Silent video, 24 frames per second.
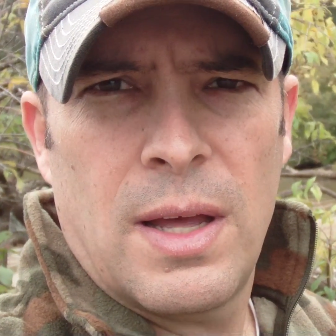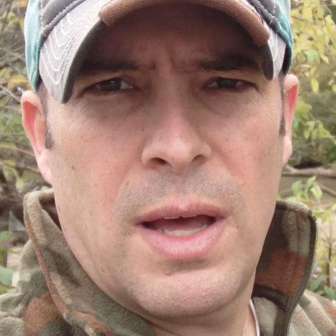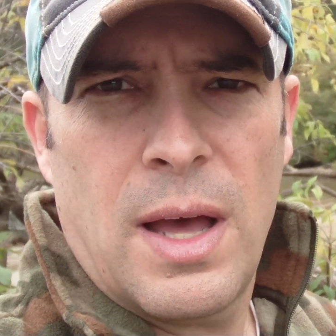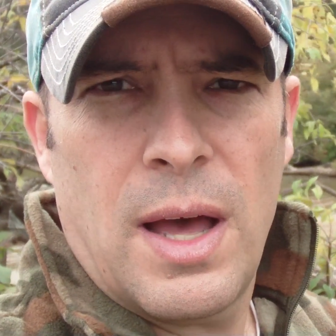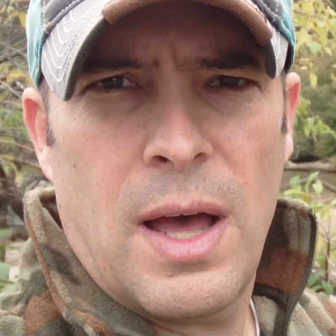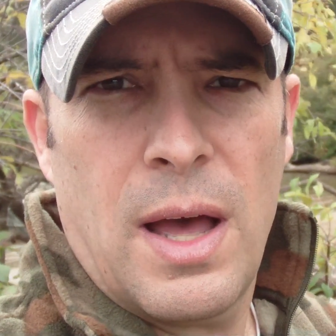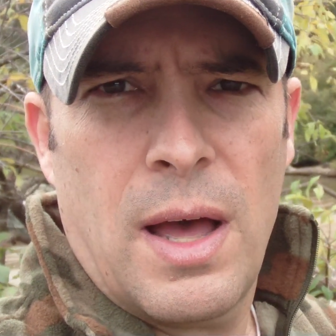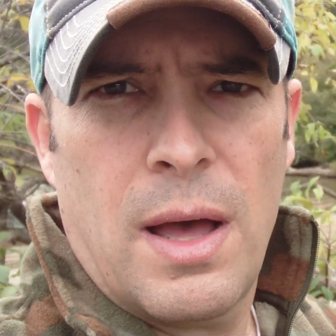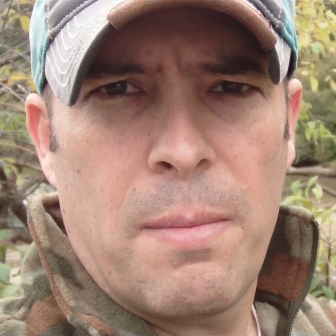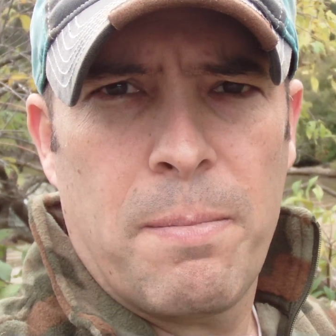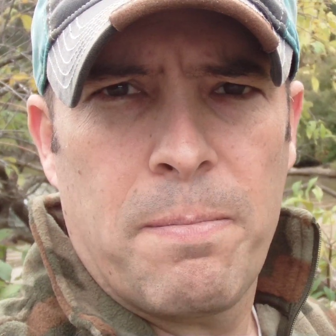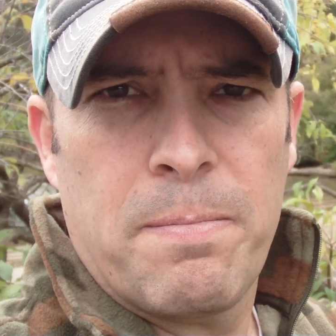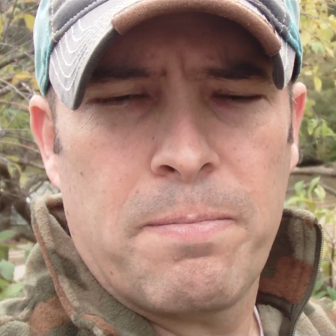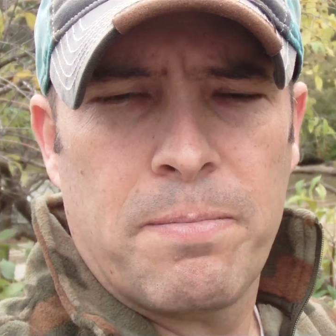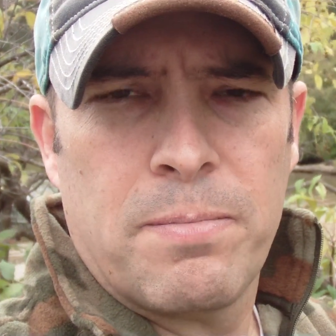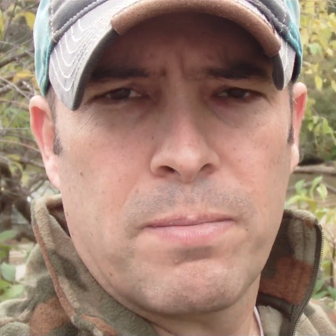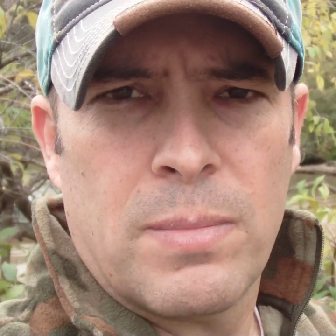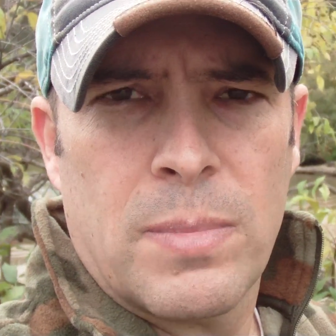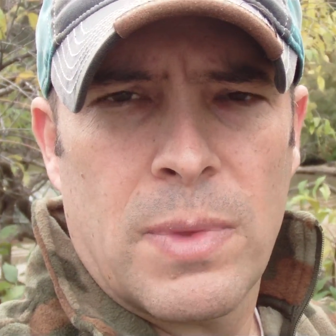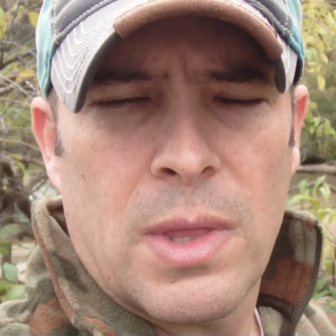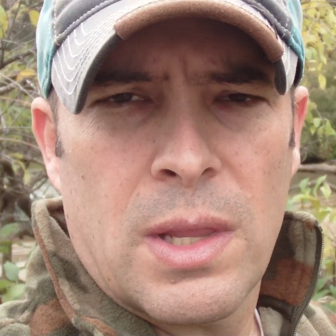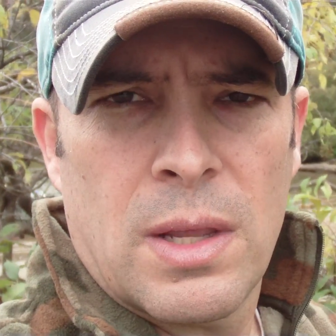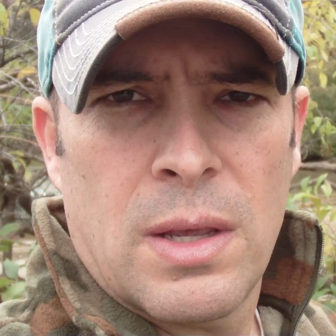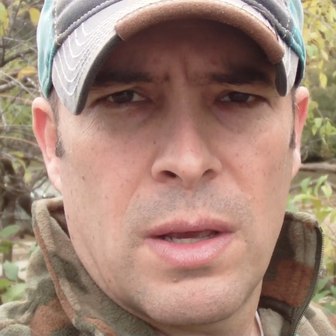
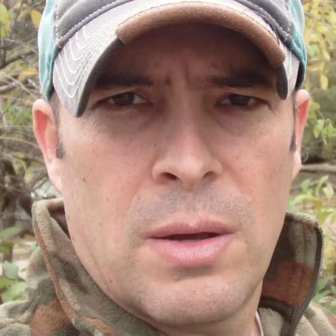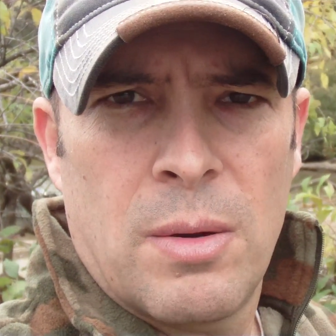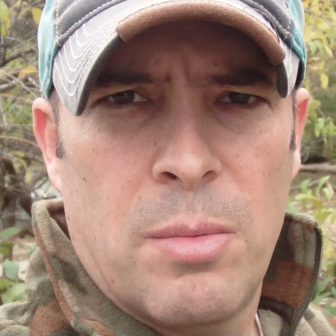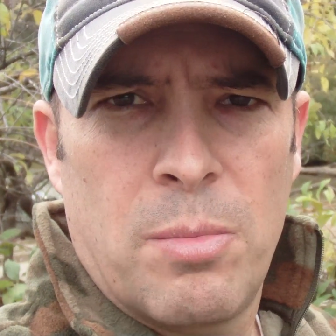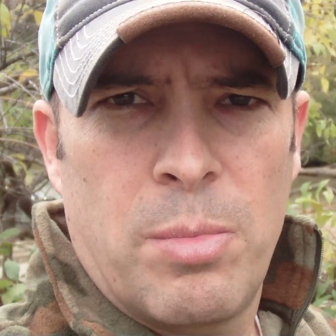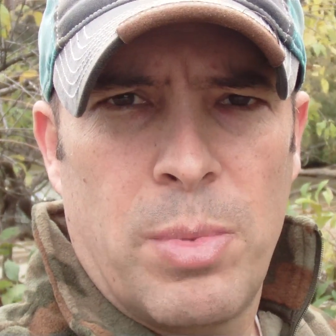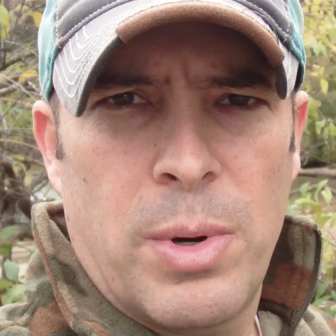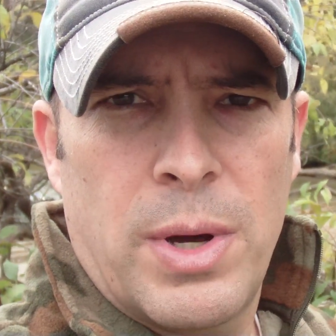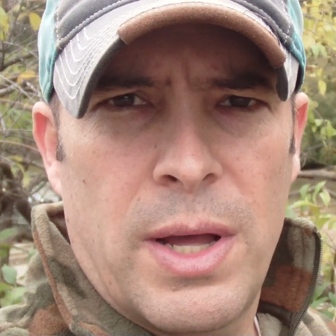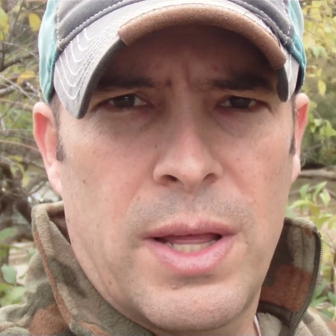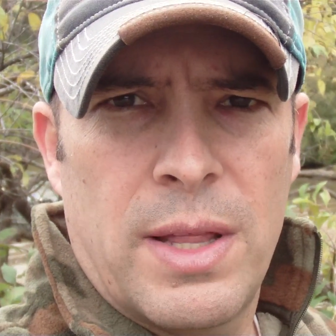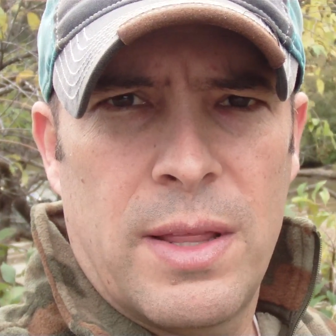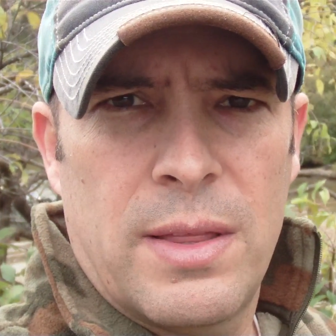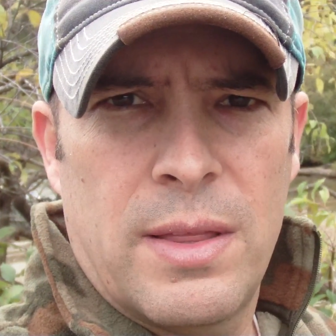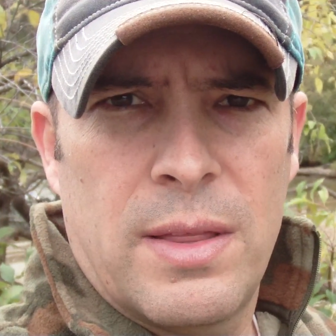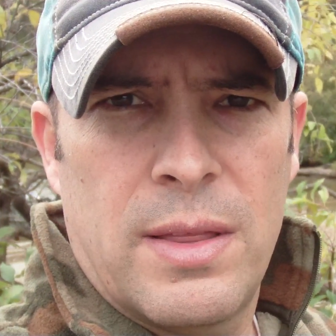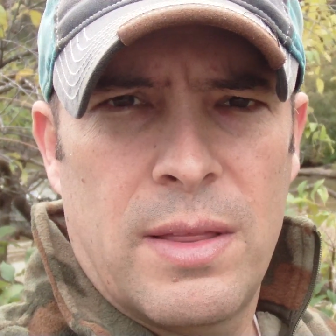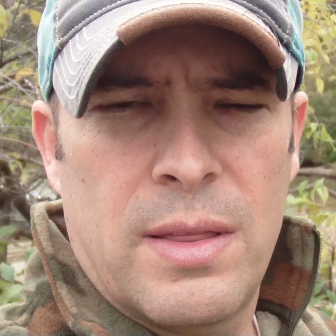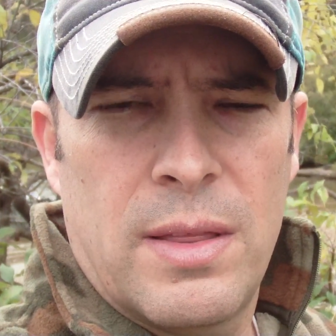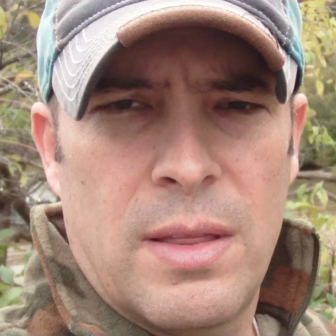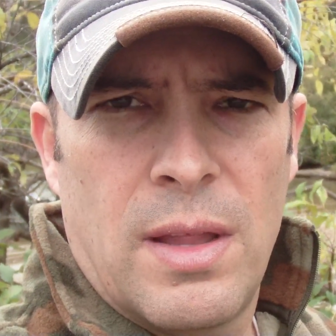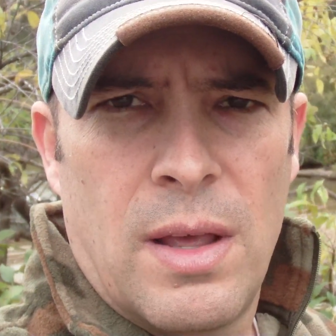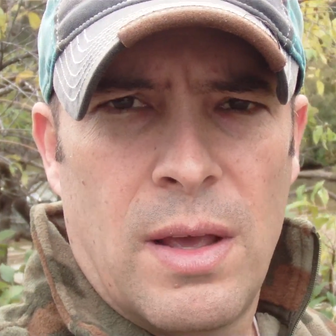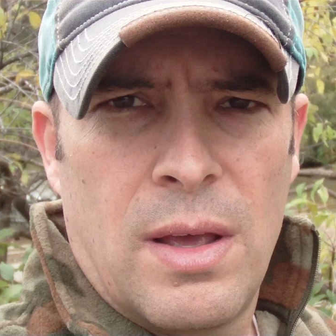But
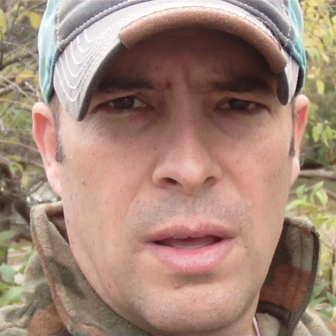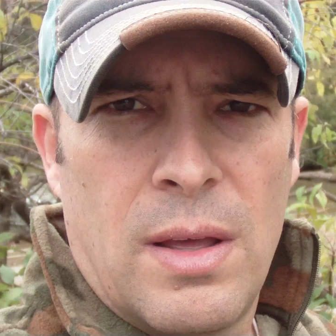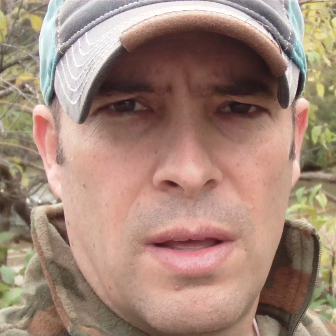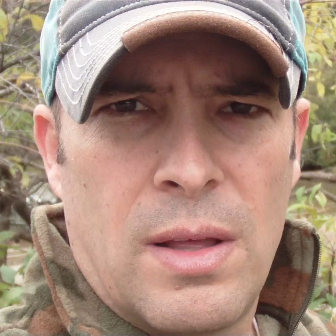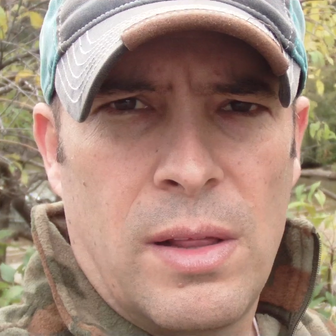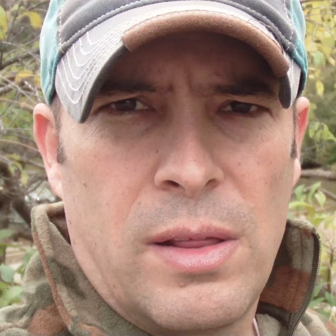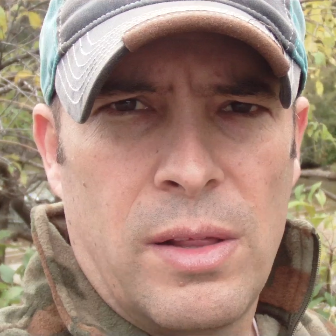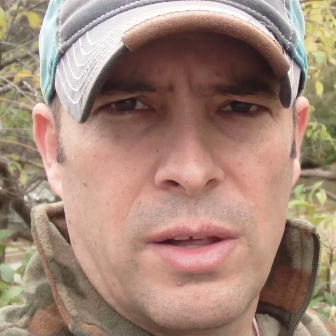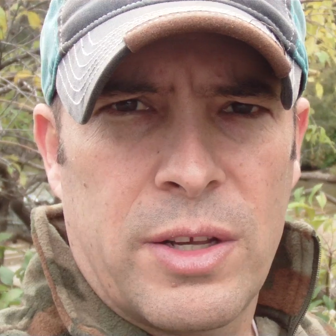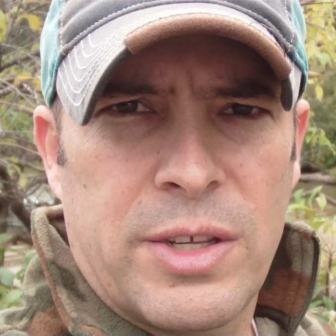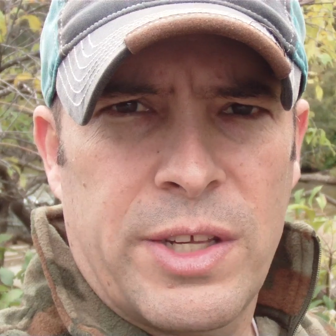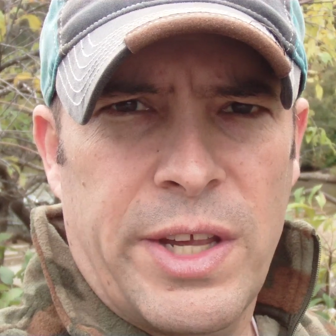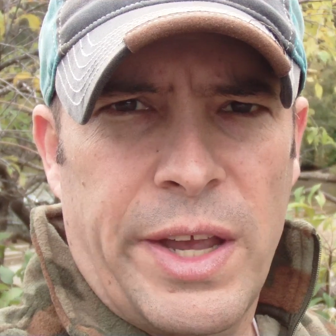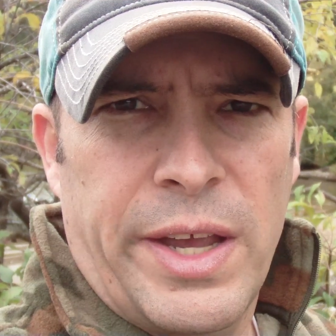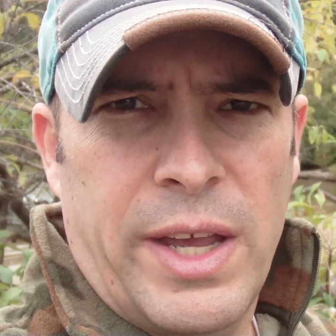looks